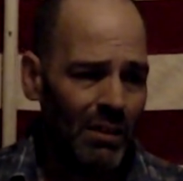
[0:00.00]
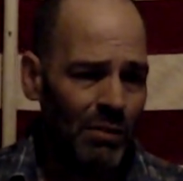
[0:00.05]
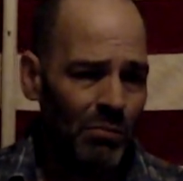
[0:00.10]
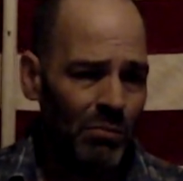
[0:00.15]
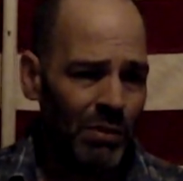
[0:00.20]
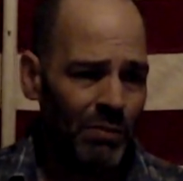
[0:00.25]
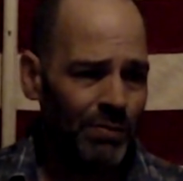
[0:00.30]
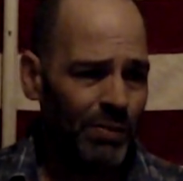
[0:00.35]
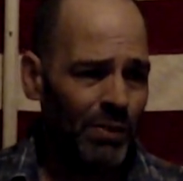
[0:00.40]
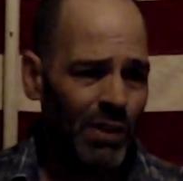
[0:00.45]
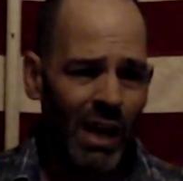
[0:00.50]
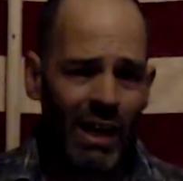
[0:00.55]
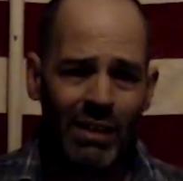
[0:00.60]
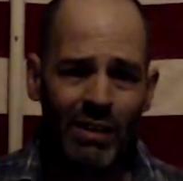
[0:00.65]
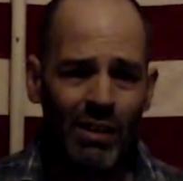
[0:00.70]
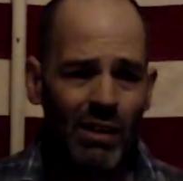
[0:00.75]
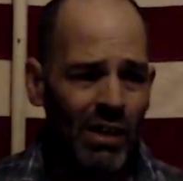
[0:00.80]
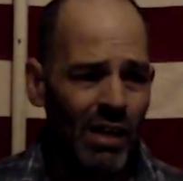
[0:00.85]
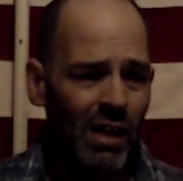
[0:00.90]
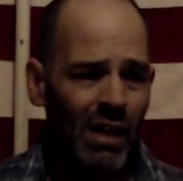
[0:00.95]
But if you
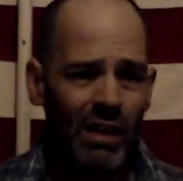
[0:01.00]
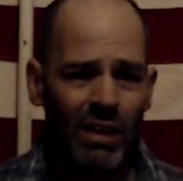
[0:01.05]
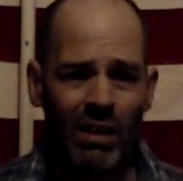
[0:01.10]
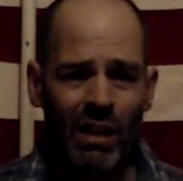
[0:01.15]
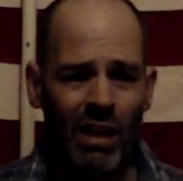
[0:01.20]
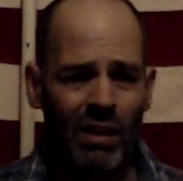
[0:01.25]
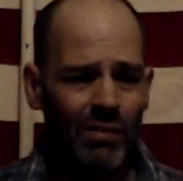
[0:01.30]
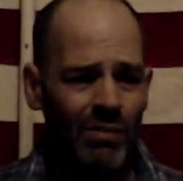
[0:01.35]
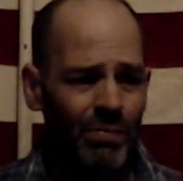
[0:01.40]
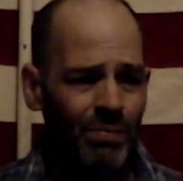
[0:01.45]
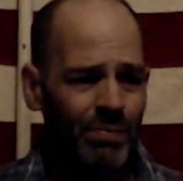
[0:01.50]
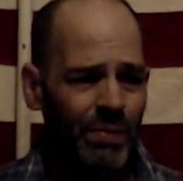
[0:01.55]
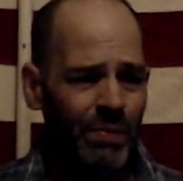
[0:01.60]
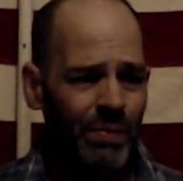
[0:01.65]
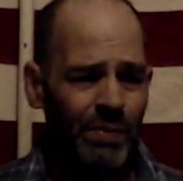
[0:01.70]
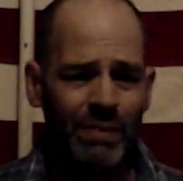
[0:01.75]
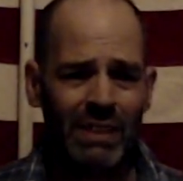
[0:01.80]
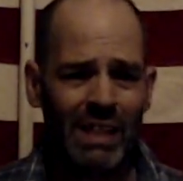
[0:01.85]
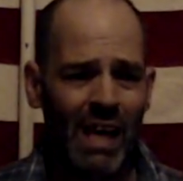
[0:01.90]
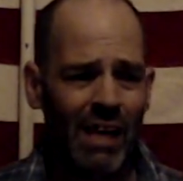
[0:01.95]
got
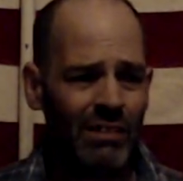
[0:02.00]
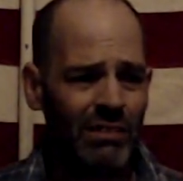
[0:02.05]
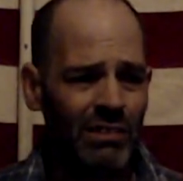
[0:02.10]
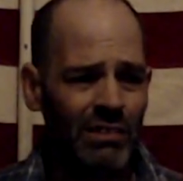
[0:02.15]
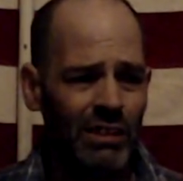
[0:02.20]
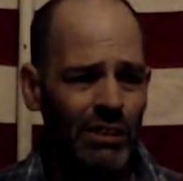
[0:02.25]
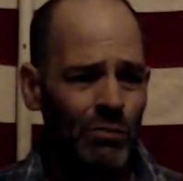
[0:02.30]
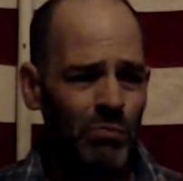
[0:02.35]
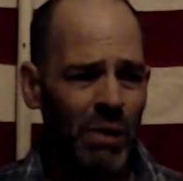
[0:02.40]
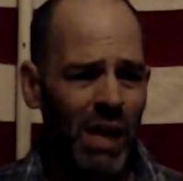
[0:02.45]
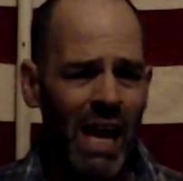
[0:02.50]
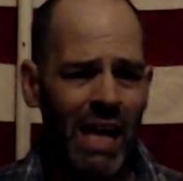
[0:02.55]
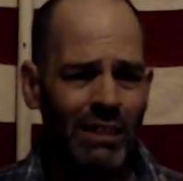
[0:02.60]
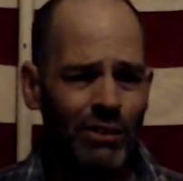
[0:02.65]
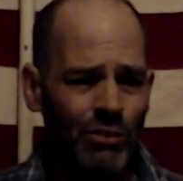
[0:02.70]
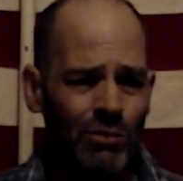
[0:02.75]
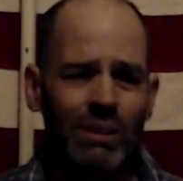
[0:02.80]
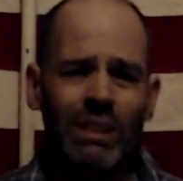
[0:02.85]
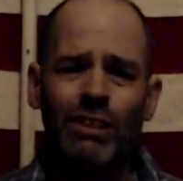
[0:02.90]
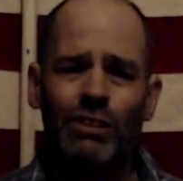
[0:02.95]
$50,000 in the bank,
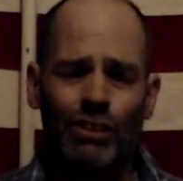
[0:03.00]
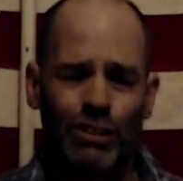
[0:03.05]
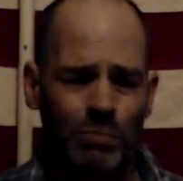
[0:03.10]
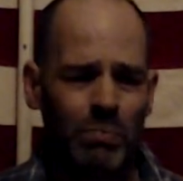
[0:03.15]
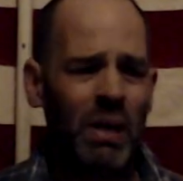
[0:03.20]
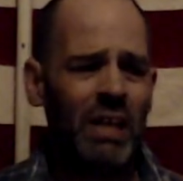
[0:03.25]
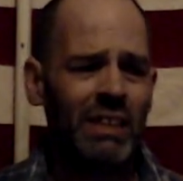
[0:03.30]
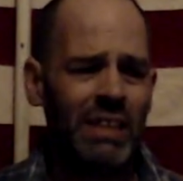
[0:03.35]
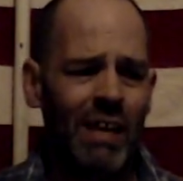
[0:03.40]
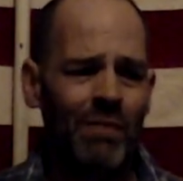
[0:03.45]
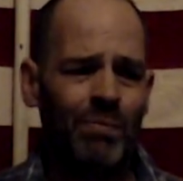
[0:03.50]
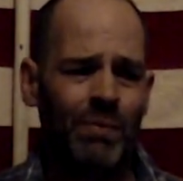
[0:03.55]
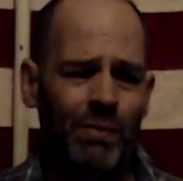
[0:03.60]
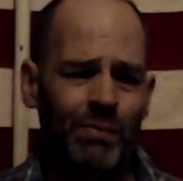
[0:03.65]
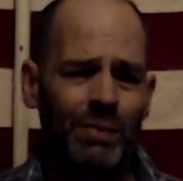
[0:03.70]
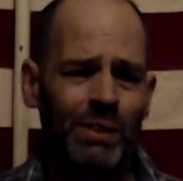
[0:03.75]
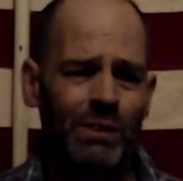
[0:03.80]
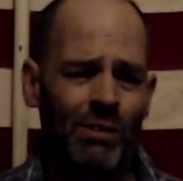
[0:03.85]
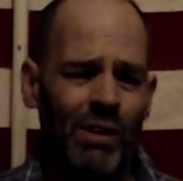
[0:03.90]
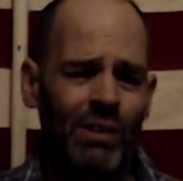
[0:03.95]
you need to spend that
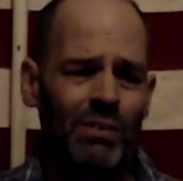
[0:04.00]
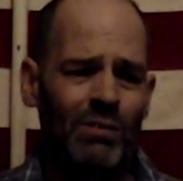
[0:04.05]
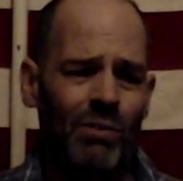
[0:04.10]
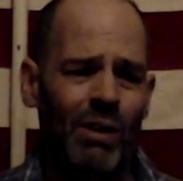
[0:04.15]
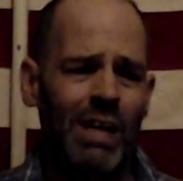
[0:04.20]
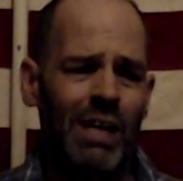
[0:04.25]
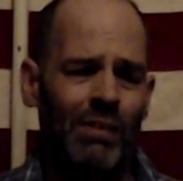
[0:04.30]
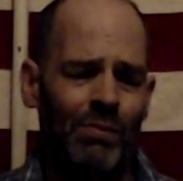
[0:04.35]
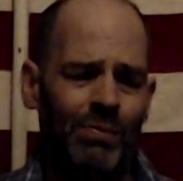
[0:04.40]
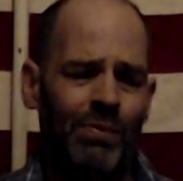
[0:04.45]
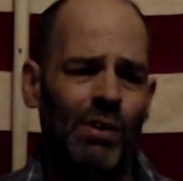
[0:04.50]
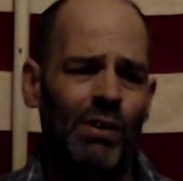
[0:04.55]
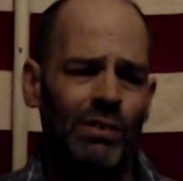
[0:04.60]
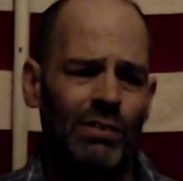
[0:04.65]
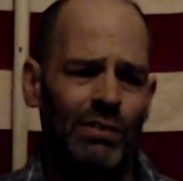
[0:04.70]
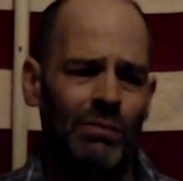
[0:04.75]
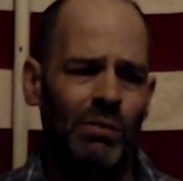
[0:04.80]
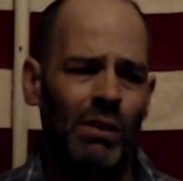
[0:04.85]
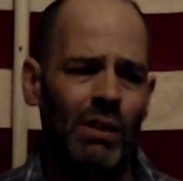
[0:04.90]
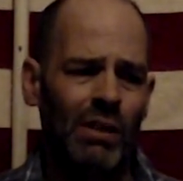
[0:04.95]
50 grand first
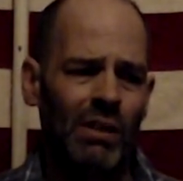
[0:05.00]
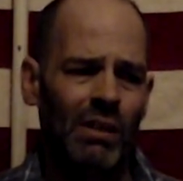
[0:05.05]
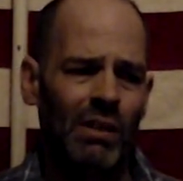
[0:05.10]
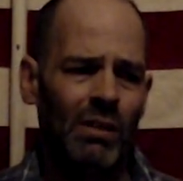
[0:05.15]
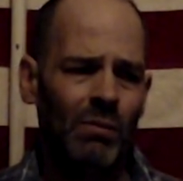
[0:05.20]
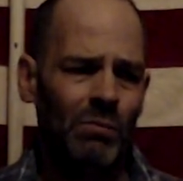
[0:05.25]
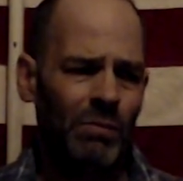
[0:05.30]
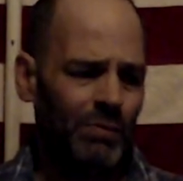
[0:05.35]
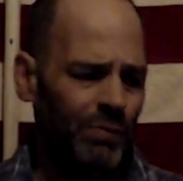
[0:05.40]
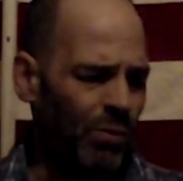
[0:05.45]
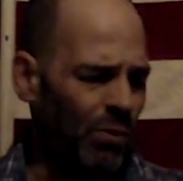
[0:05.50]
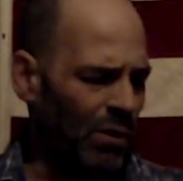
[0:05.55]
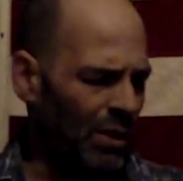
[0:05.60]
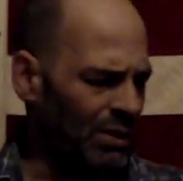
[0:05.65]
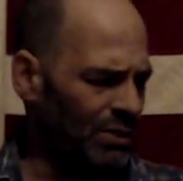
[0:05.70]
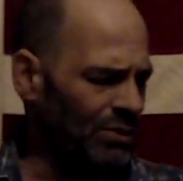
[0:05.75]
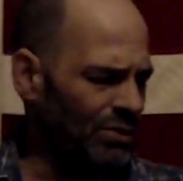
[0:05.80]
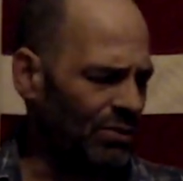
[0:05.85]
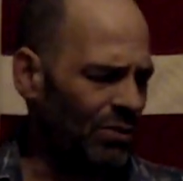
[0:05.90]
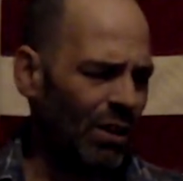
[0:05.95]
before
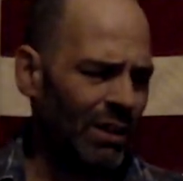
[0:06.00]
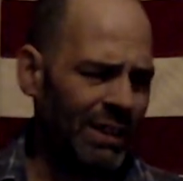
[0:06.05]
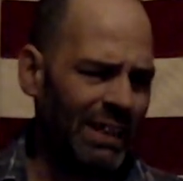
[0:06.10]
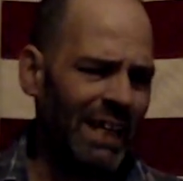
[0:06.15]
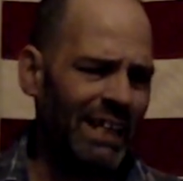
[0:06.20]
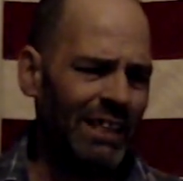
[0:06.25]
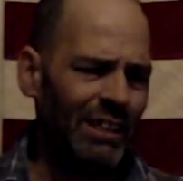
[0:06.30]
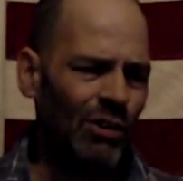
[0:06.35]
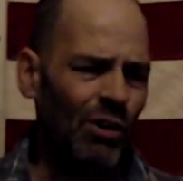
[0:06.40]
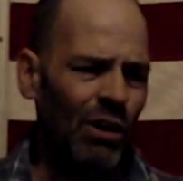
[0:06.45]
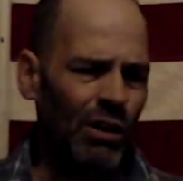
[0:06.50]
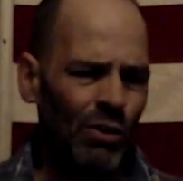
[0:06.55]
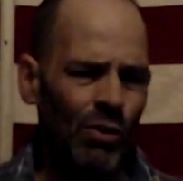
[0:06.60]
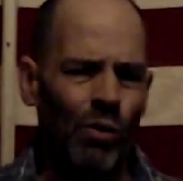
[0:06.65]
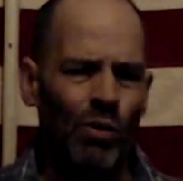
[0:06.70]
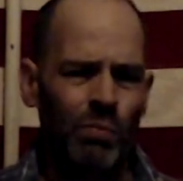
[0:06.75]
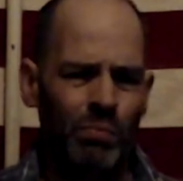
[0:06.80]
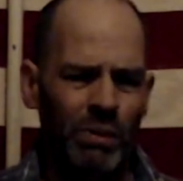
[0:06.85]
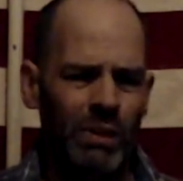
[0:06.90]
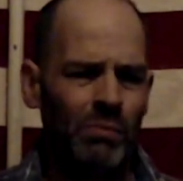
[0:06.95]
you start getting on
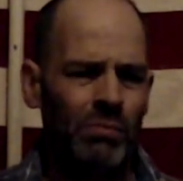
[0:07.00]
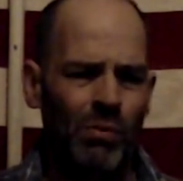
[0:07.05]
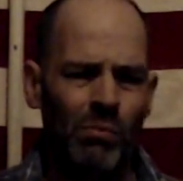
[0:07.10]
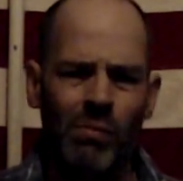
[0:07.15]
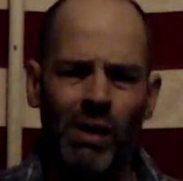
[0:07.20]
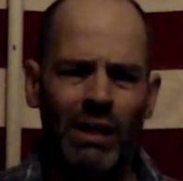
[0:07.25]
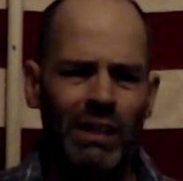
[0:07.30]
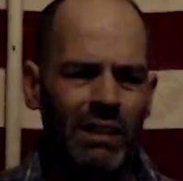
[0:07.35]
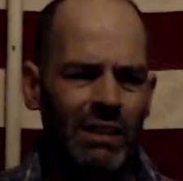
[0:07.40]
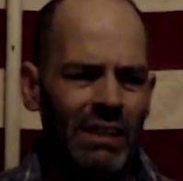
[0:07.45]
old people money.